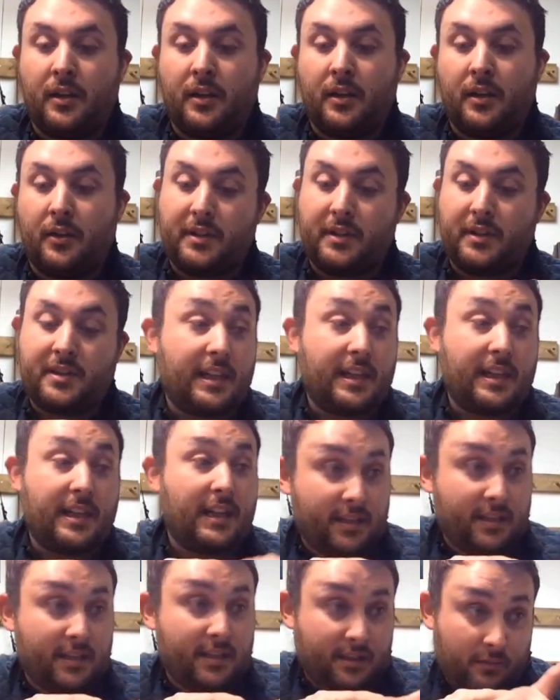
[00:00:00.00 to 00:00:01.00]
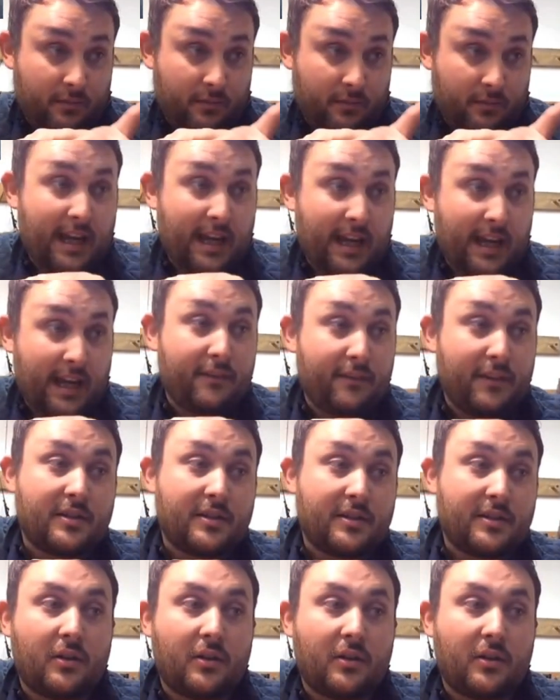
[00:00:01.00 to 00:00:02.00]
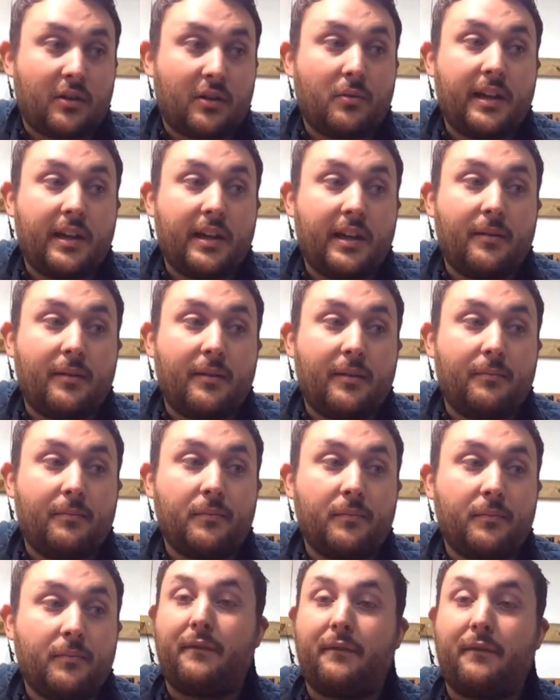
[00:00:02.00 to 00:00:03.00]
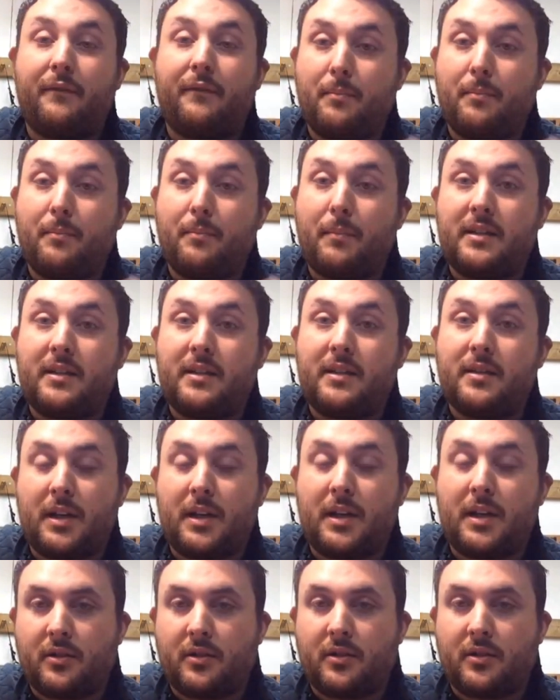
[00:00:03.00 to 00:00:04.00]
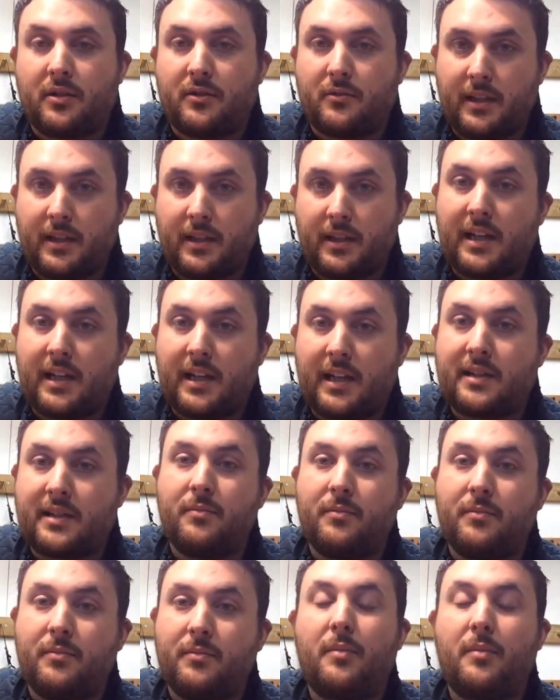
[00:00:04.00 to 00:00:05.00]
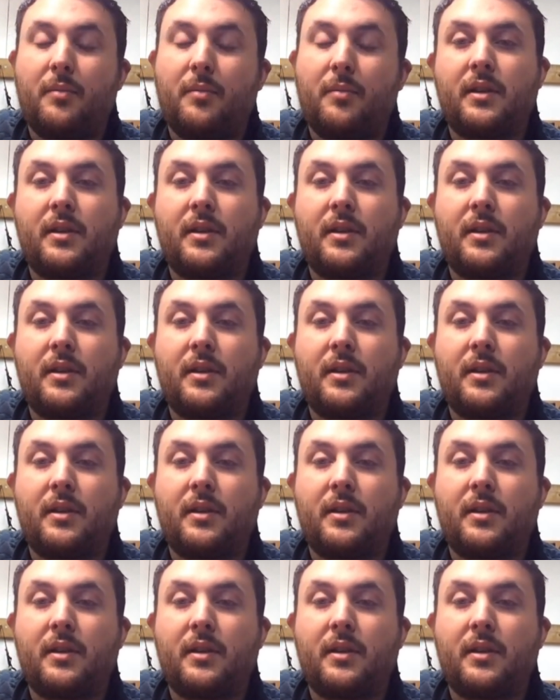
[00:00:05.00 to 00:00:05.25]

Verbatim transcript: The Rizzinis that we have in stock, we um, we have them made to measure because we're the custom shop.